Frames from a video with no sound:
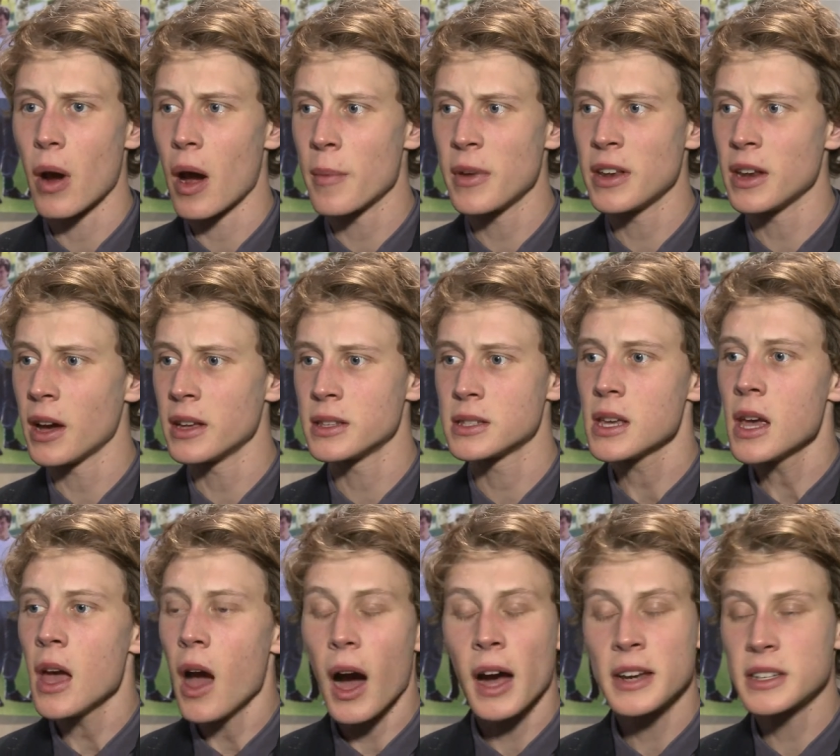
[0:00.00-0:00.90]
I mean, I'd,
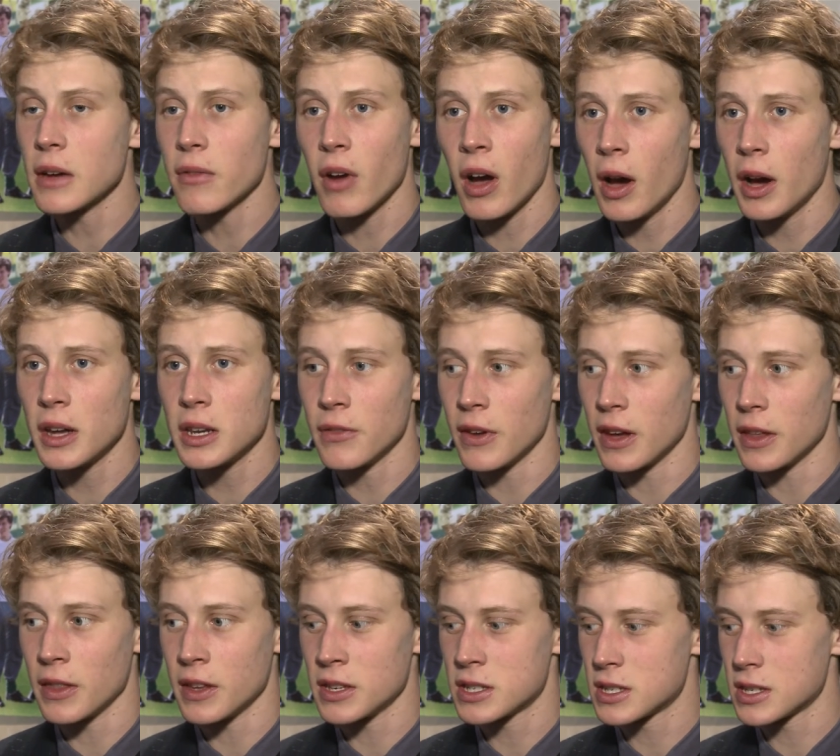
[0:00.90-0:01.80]
I'd never heard of it,
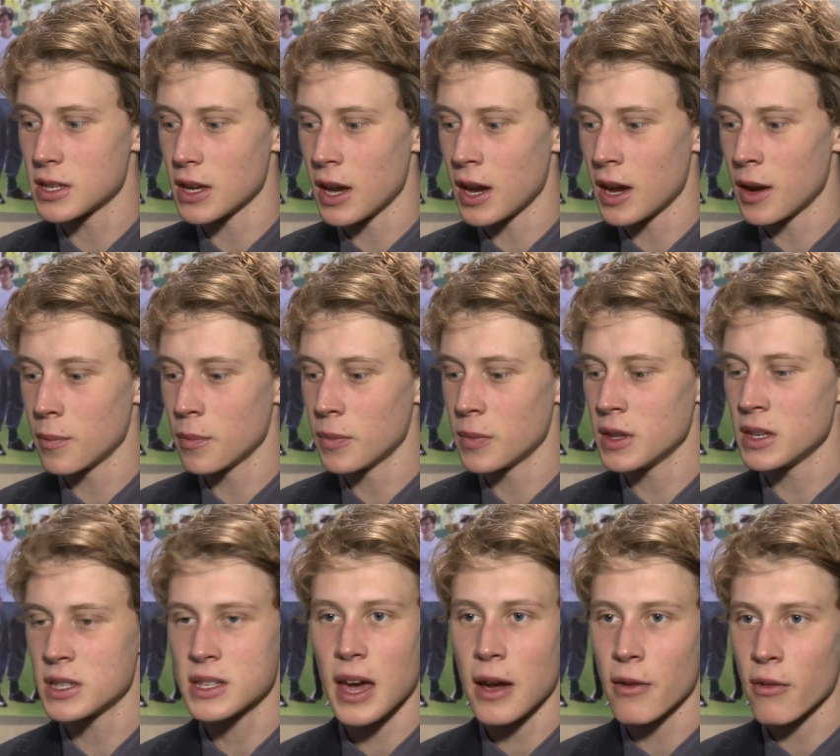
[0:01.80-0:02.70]
this, um,
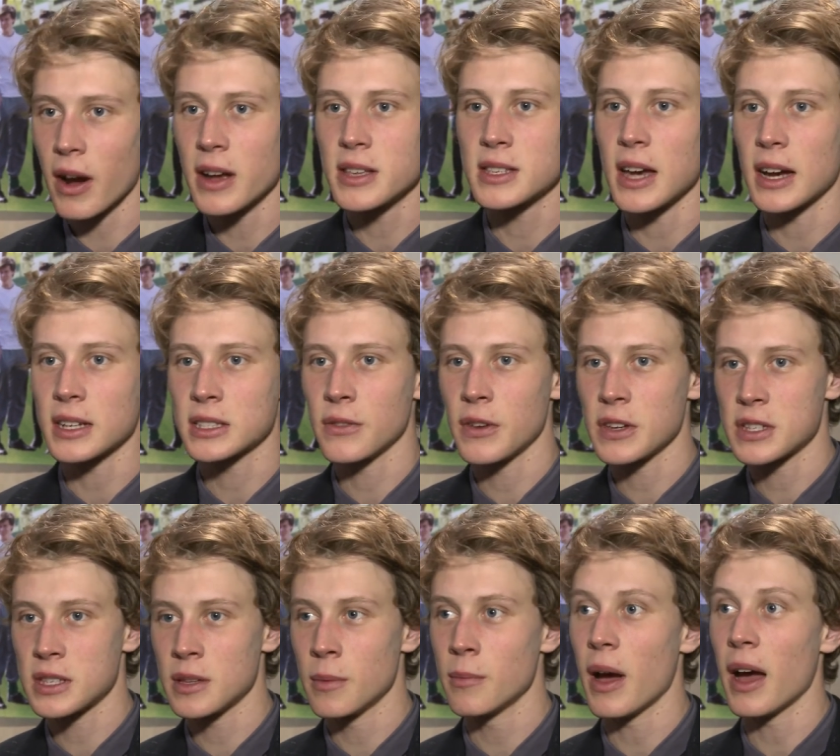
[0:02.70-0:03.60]
these gay rights
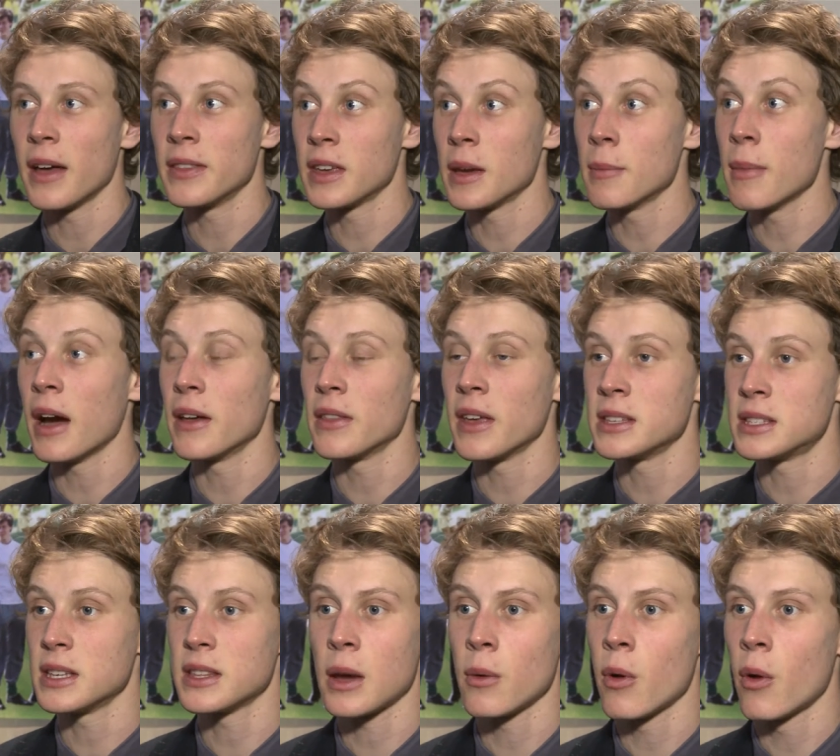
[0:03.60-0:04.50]
activists, and, the amount they
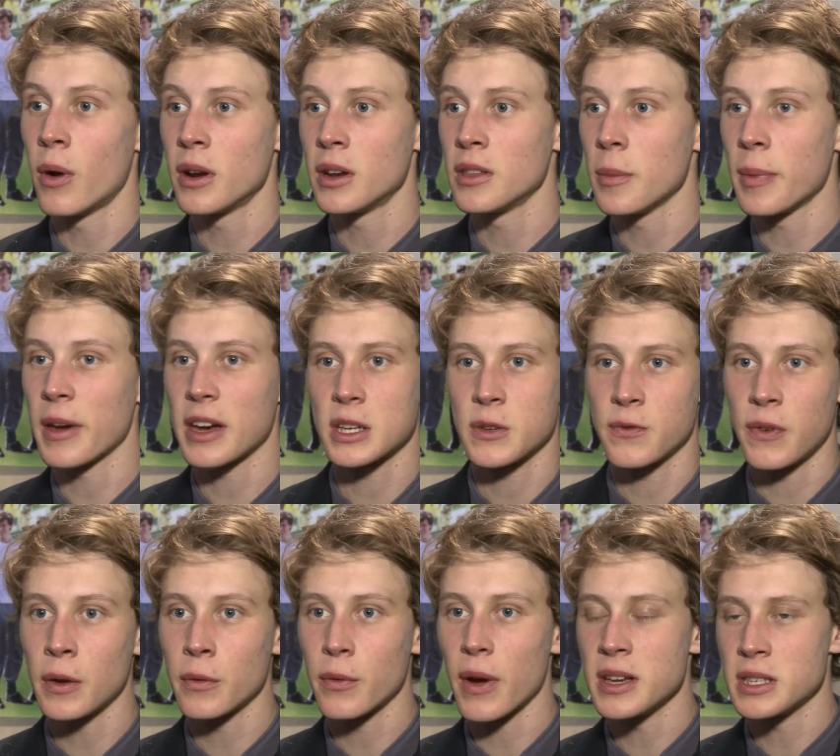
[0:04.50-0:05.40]
did, they were one of the biggest
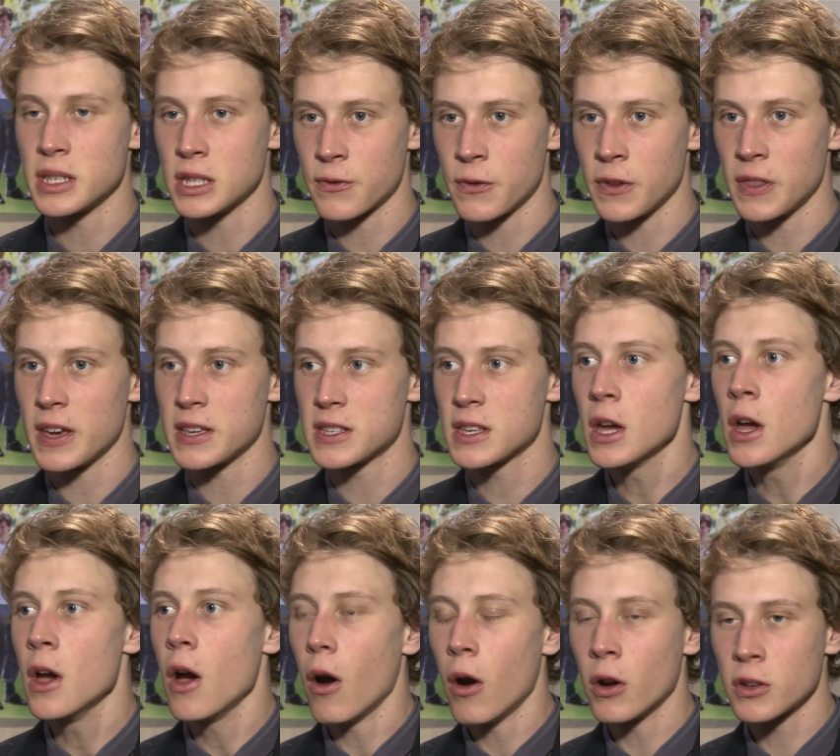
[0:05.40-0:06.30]
fundraisers for this
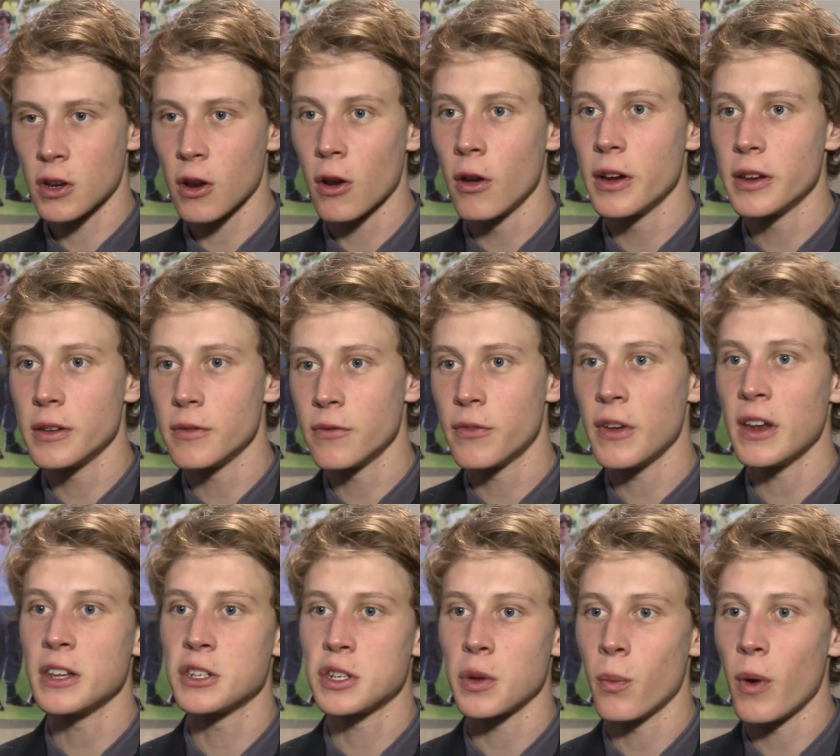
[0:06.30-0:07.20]
Onllwyn
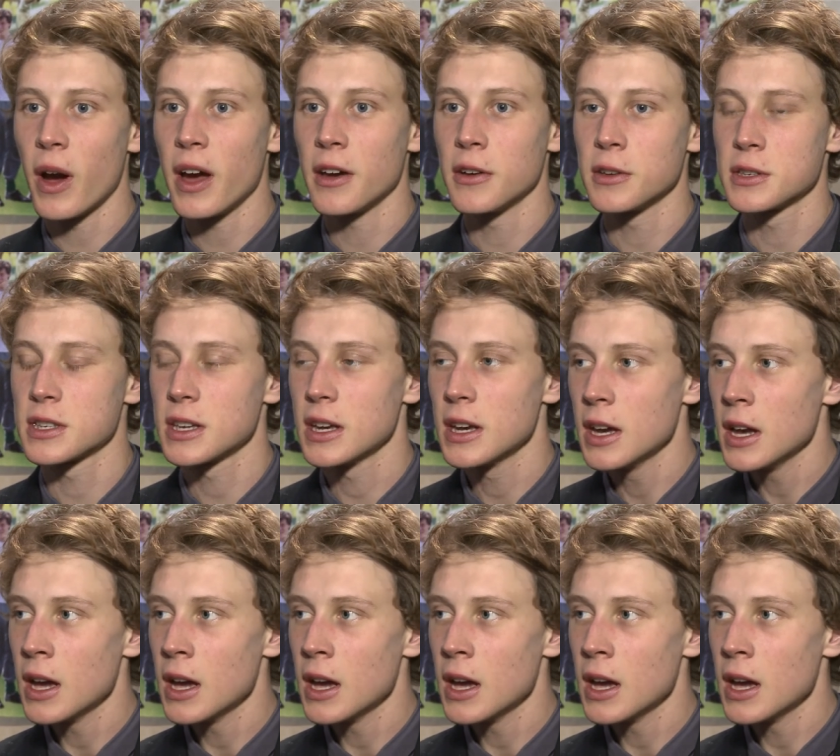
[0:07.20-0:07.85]
Village in Wales.